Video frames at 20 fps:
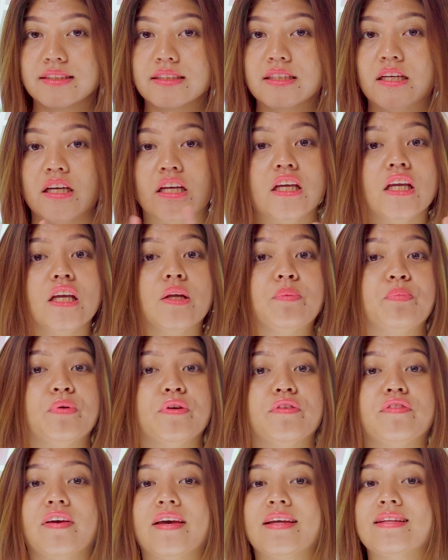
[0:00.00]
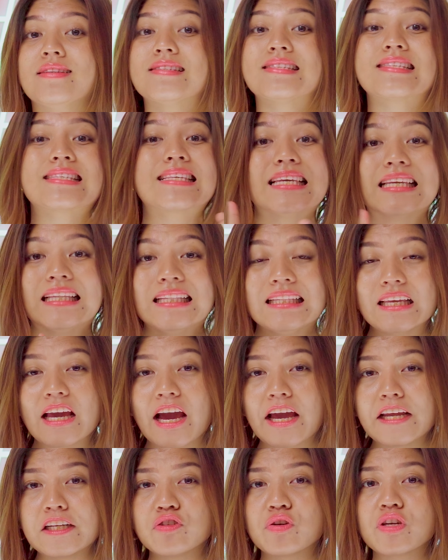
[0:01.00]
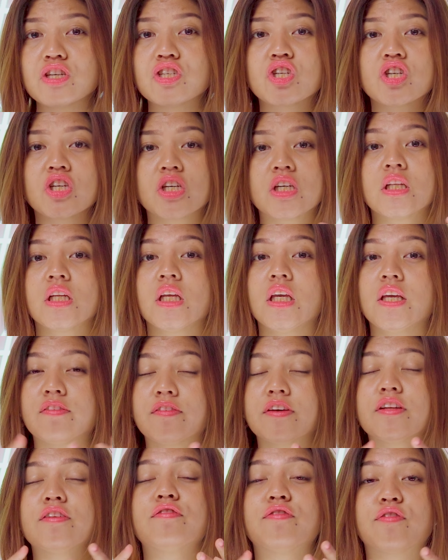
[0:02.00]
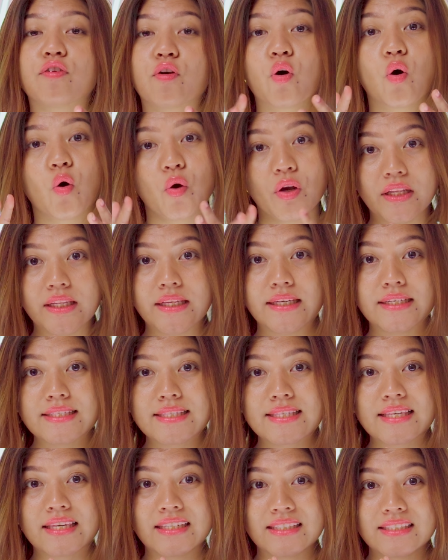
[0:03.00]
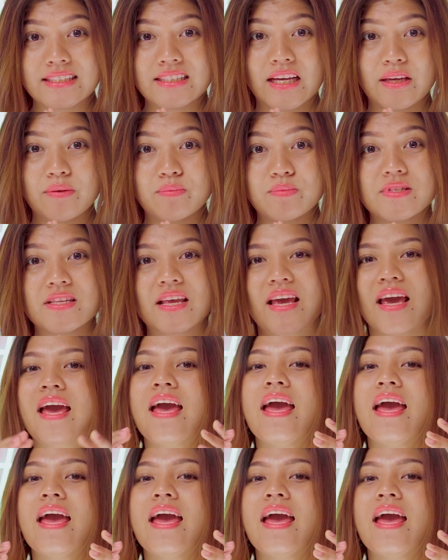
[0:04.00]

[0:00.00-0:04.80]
It prevents skin dehydration even for oilier skin types